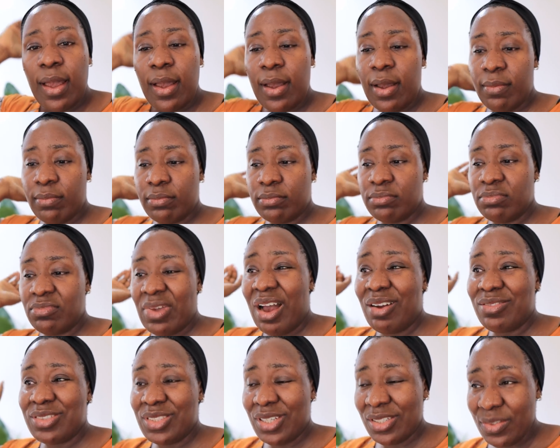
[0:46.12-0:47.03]

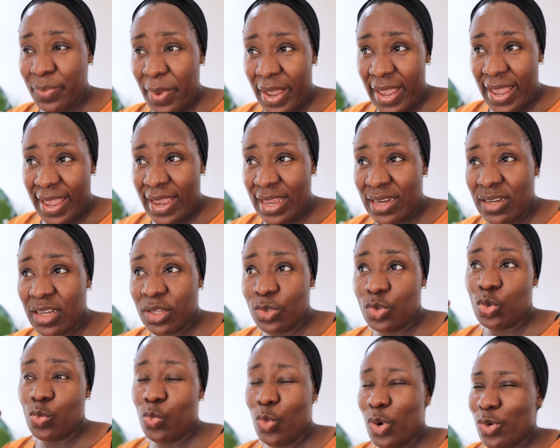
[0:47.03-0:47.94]
I'll retouch my hair.
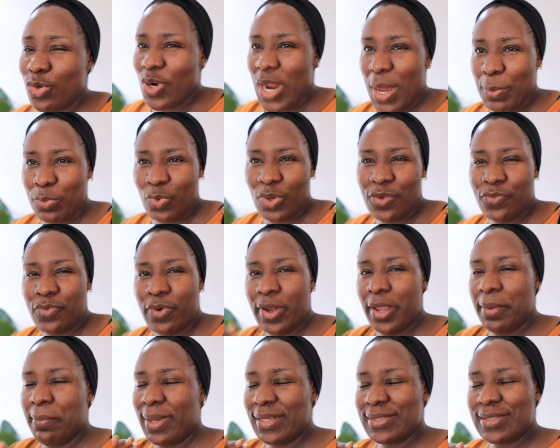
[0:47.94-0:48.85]
Then tomorrow, I'm going
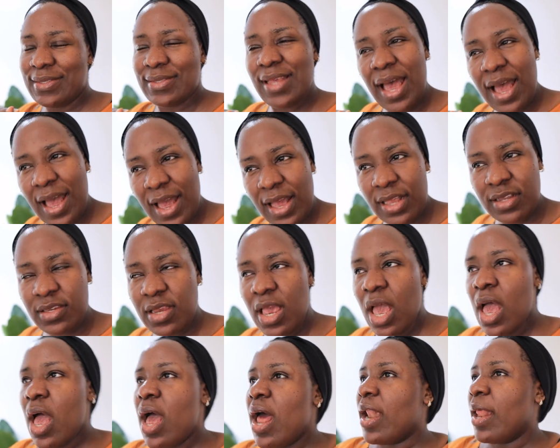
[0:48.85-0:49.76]
for a massage.
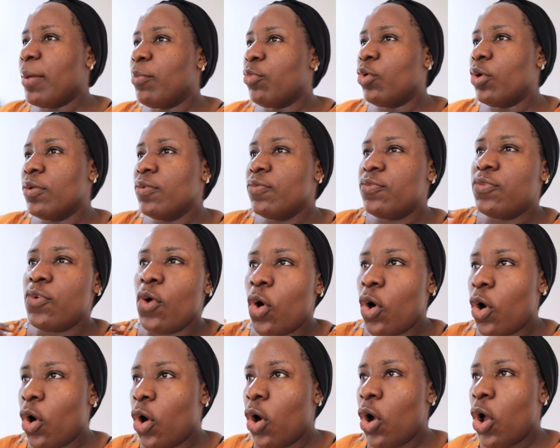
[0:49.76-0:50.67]
And I'm going
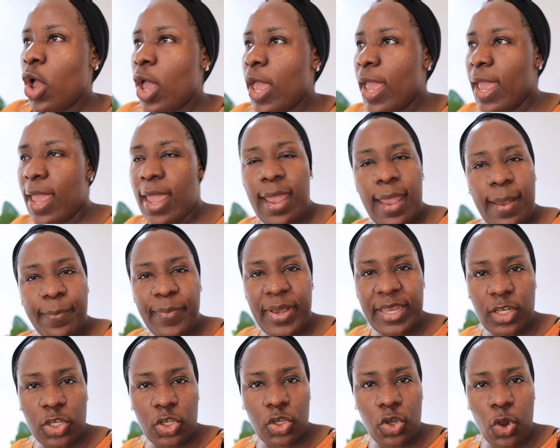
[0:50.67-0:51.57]
for a
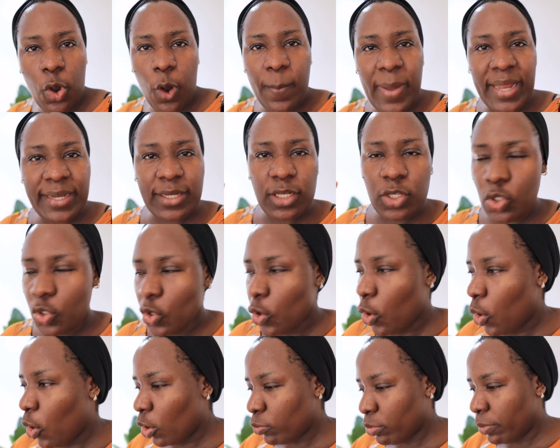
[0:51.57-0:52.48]
pedicure,
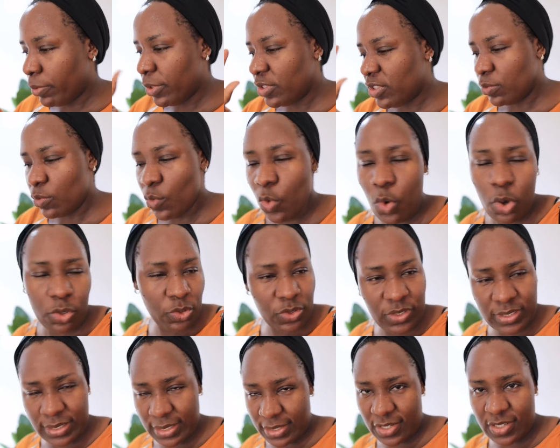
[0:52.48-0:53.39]
manicure, what all
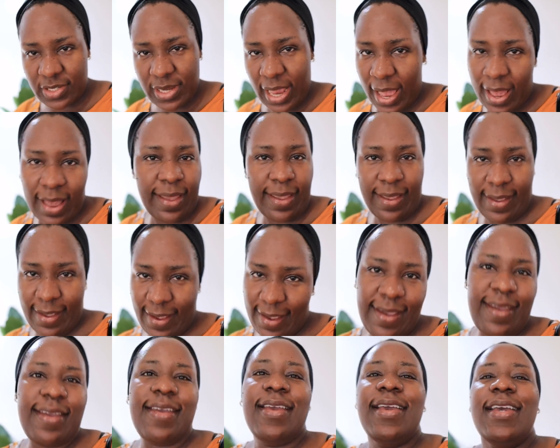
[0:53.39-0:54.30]
those things. I
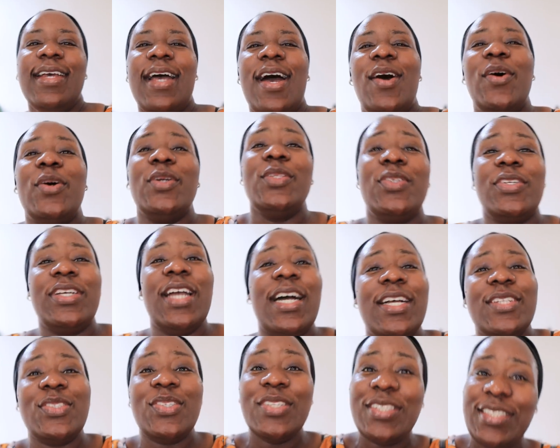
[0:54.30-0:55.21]
want to
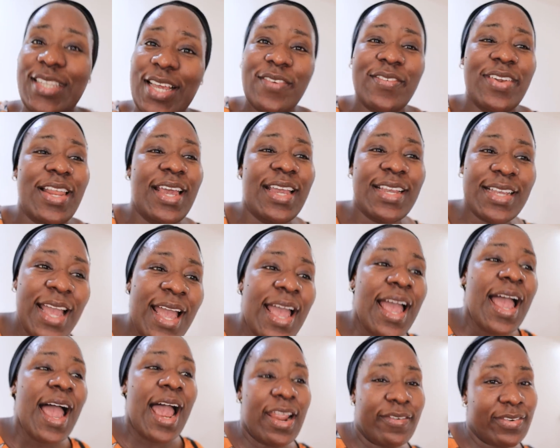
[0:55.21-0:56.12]
go and do them. Like,
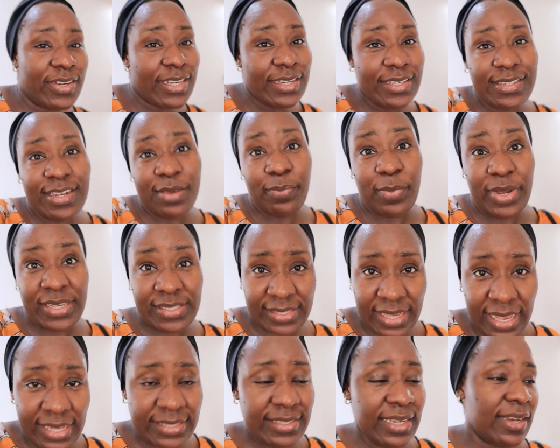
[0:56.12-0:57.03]
I really need a
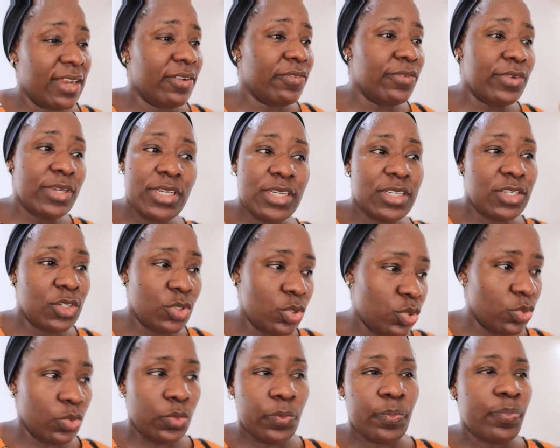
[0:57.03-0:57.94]
massage and I really
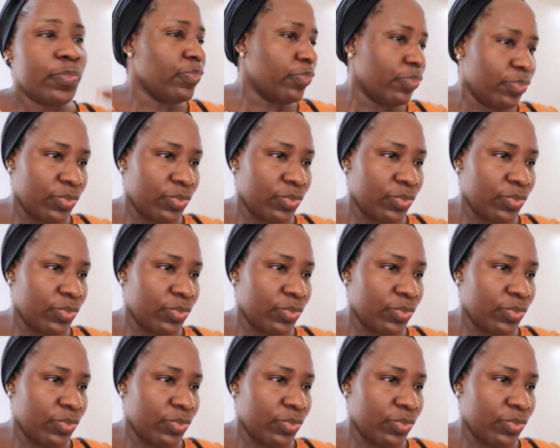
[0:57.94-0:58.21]
need to